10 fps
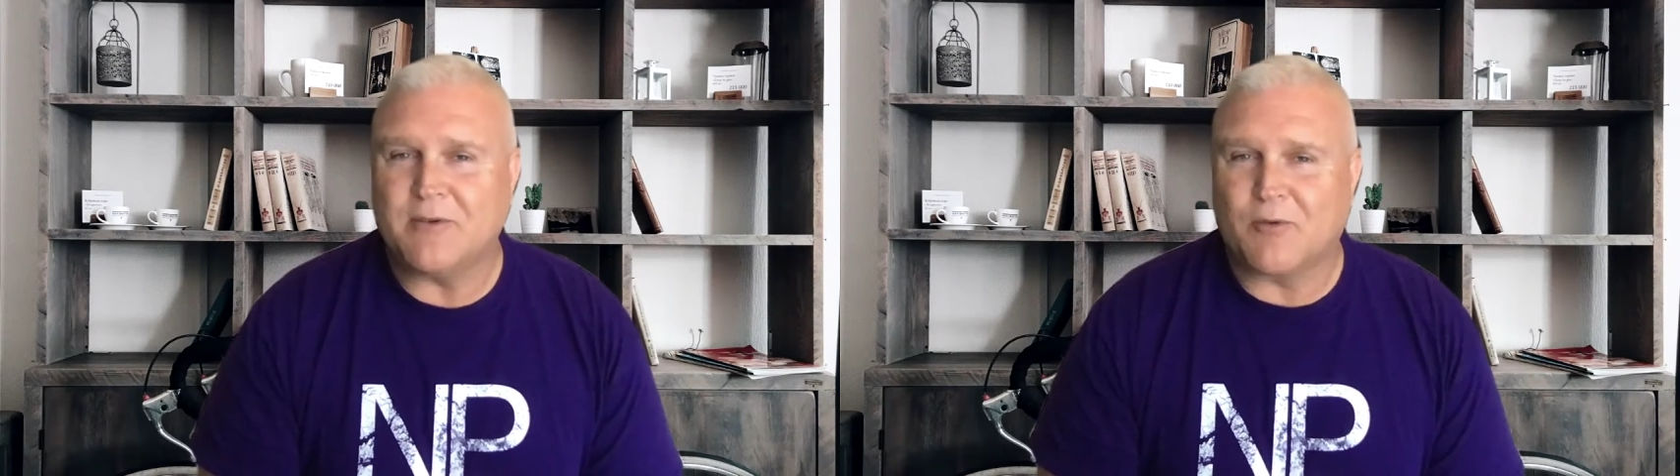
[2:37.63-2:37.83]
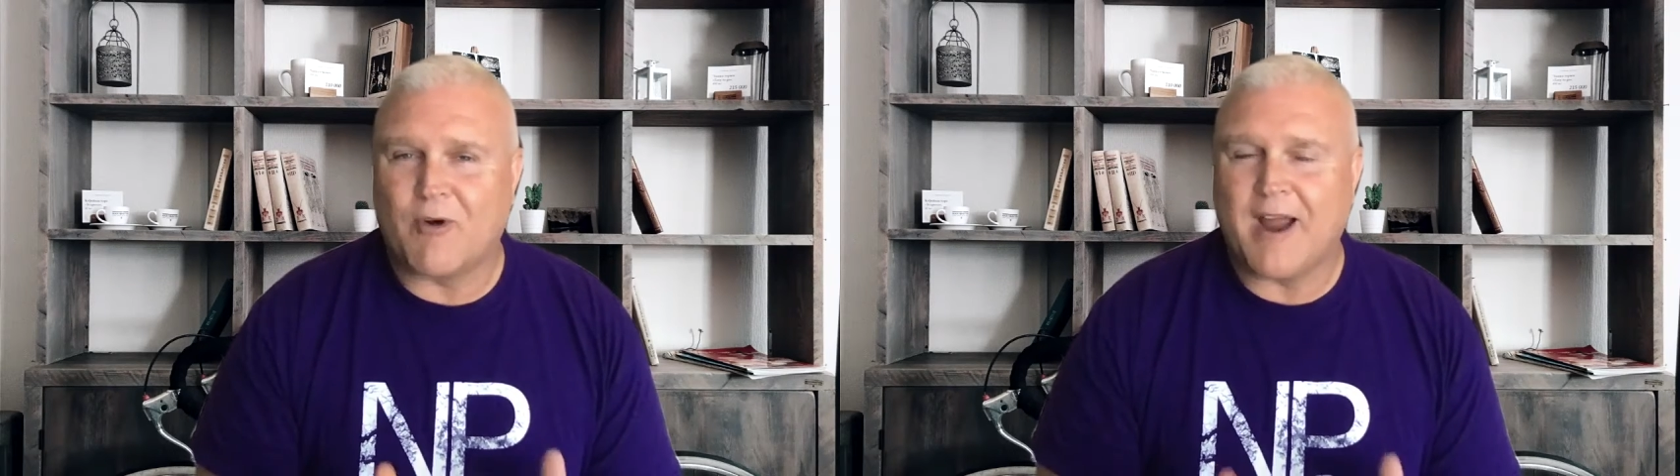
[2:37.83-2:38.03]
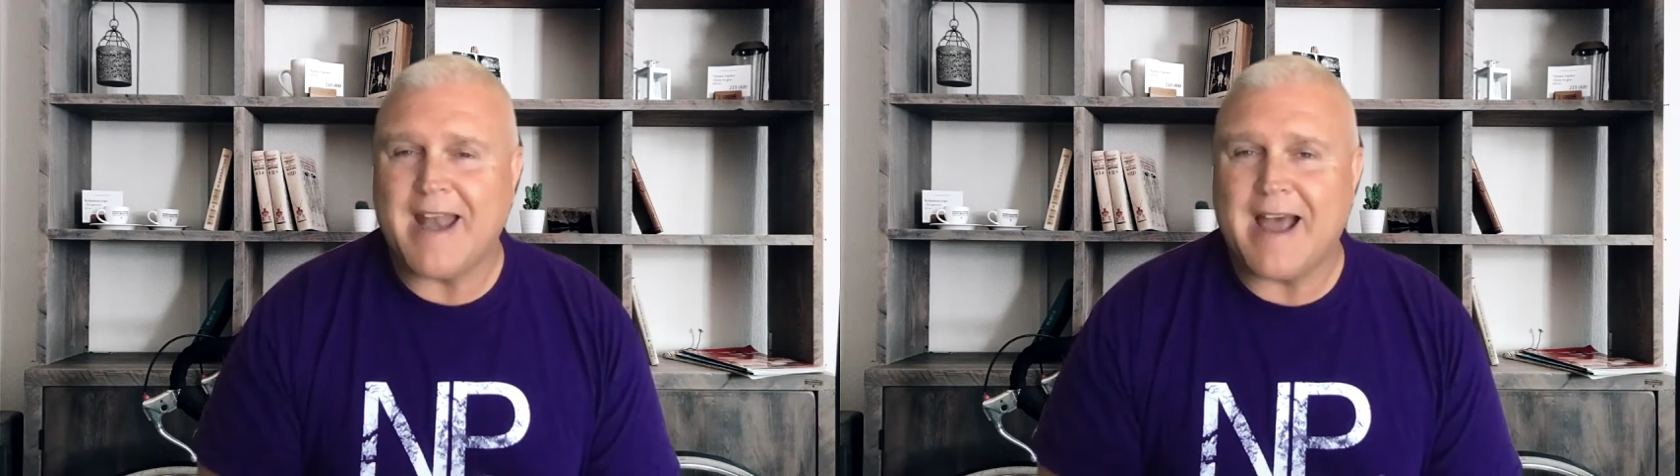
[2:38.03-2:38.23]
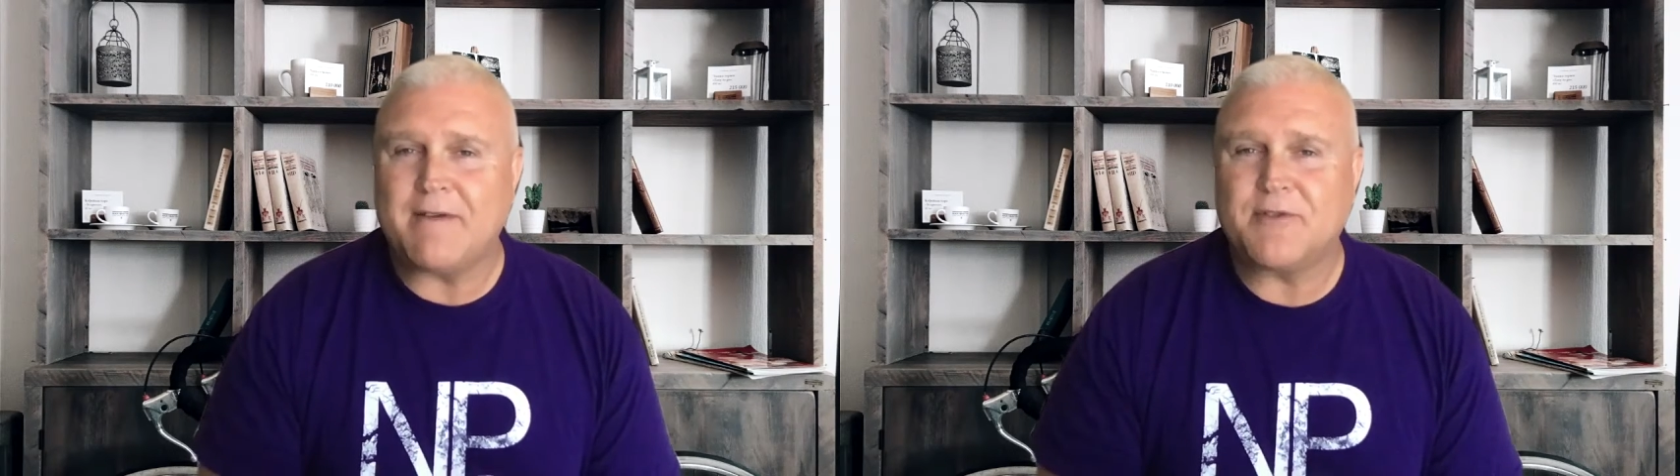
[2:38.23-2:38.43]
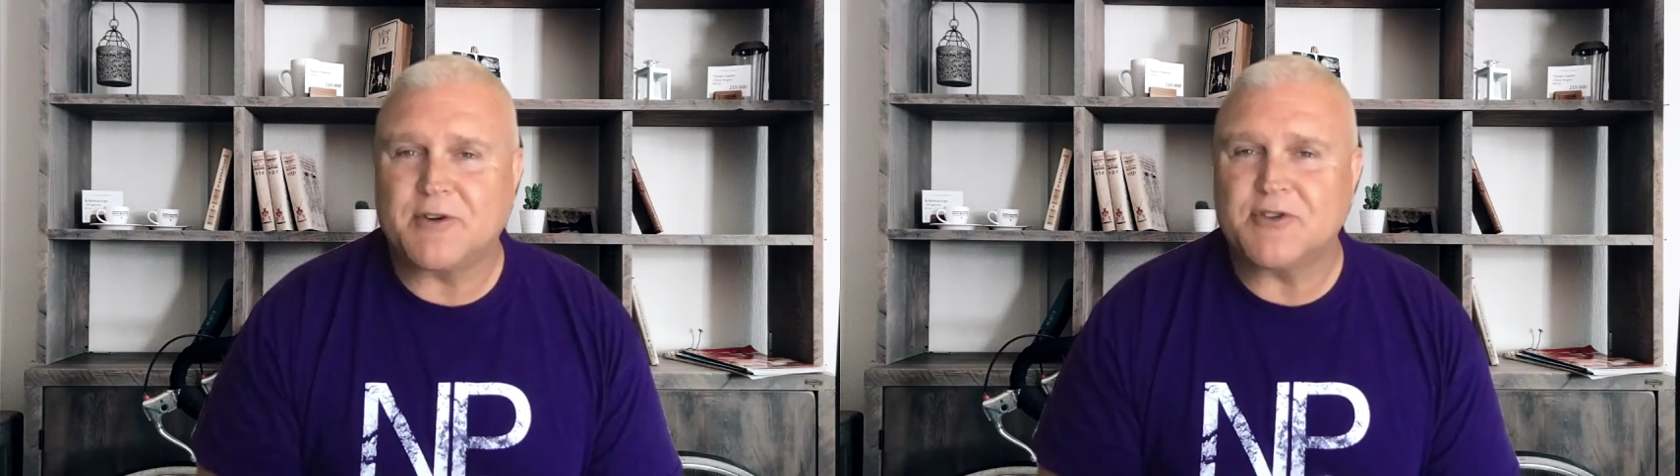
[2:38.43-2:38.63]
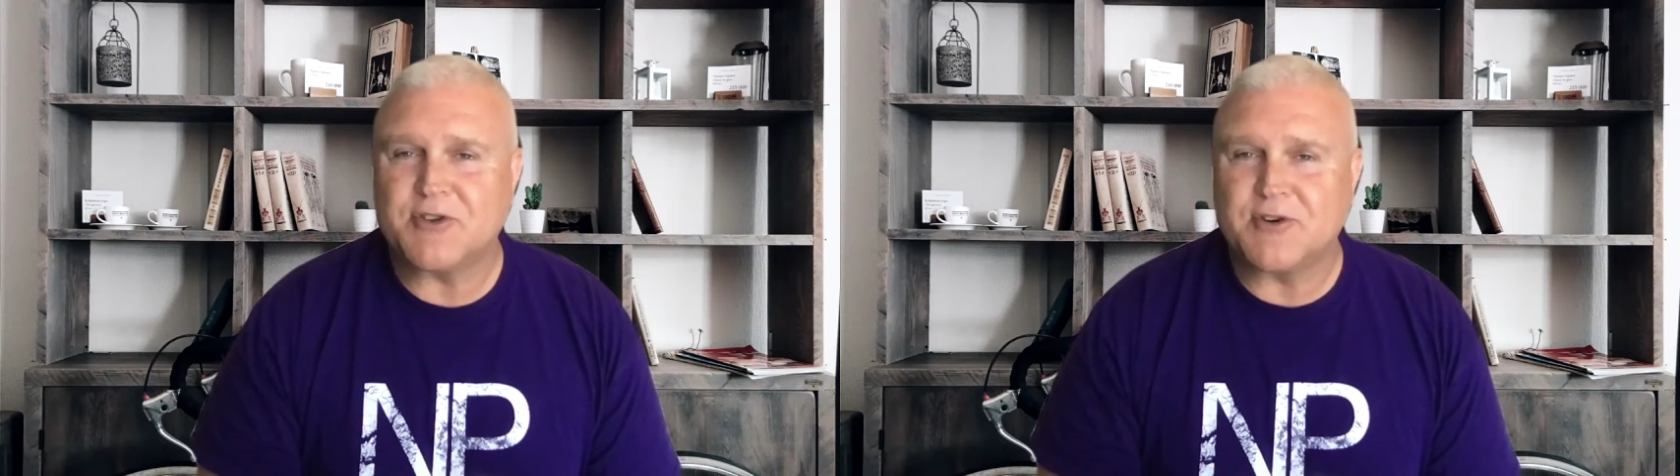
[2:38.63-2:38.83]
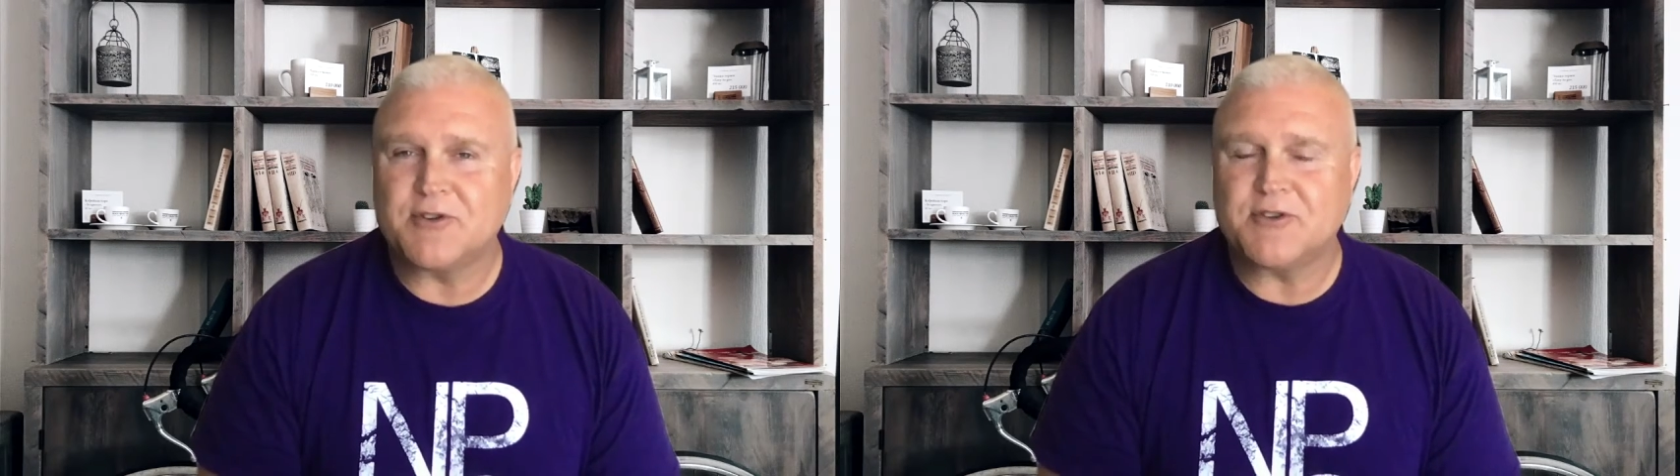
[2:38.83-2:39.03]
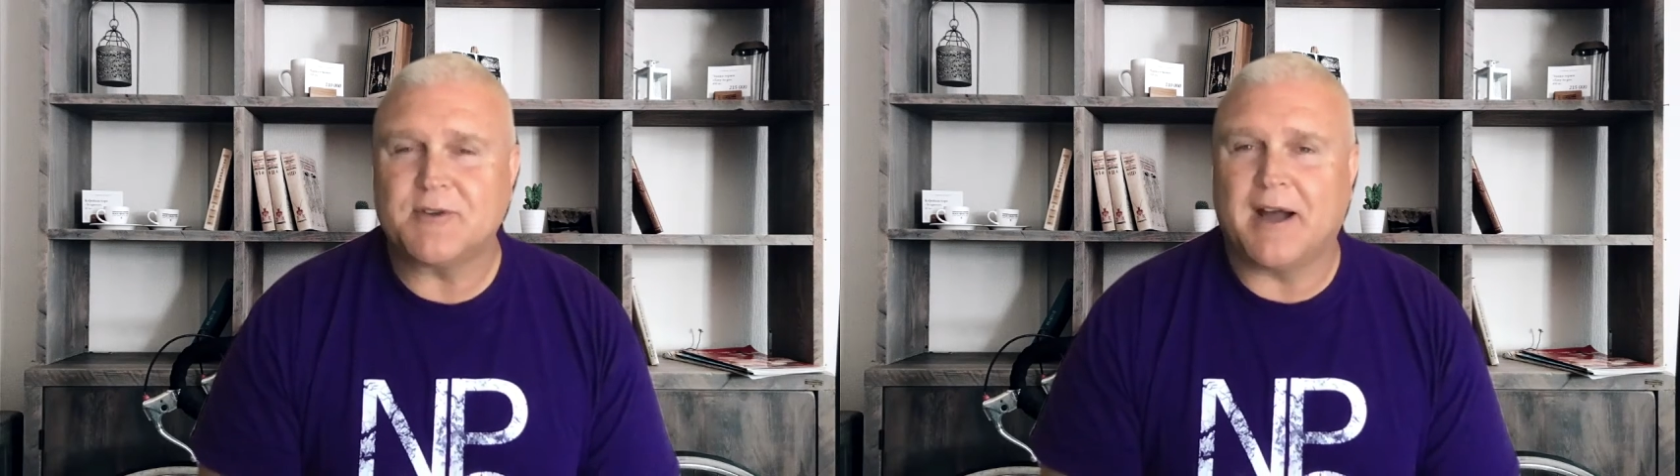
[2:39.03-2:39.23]
right after
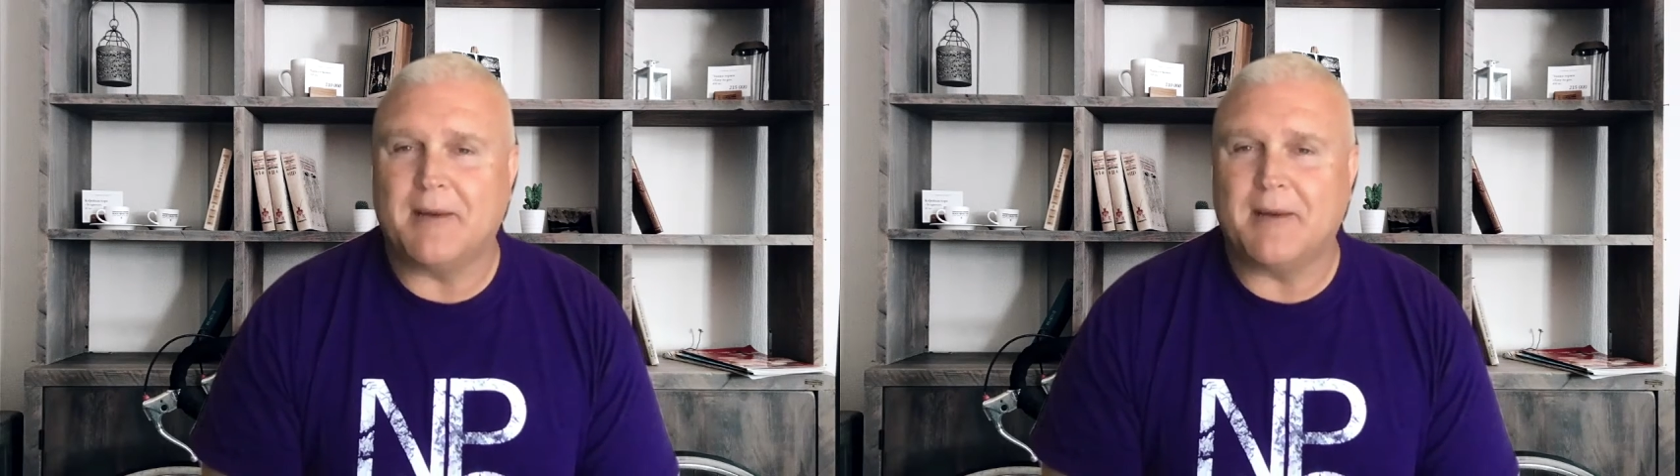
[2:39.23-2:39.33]
church,